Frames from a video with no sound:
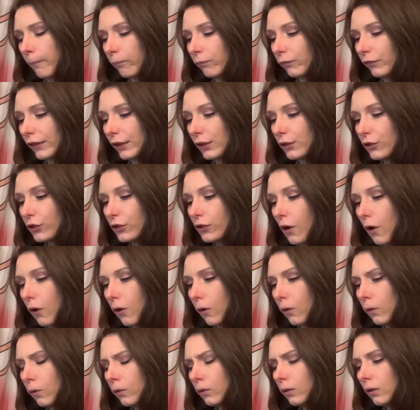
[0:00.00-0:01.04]

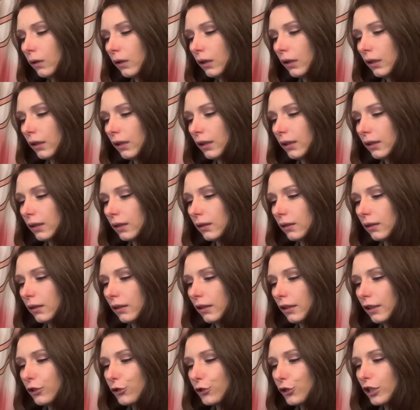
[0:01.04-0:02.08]
So
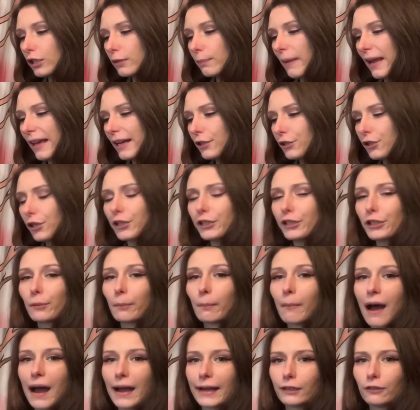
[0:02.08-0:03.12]
just make sure you're
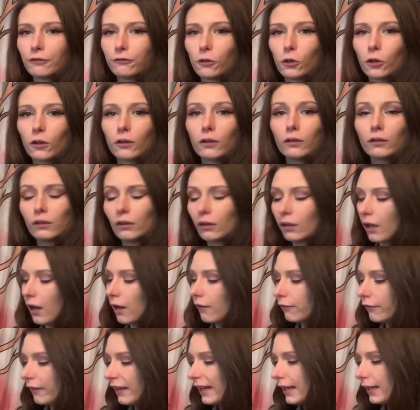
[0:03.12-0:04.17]
mindful
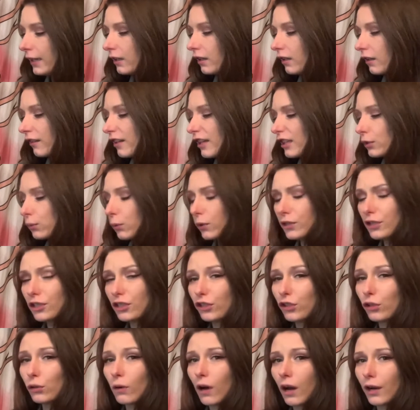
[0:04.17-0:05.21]
of it. This one's
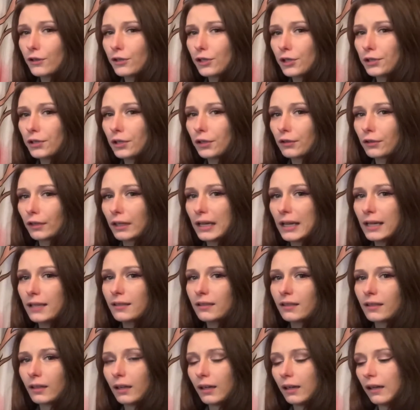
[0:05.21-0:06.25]
200
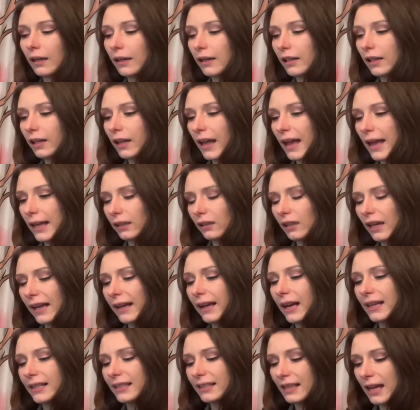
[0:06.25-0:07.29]
degrees. And like
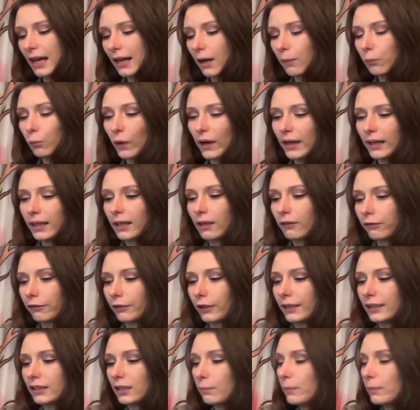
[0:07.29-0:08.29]
I said, I'm waiting for it to be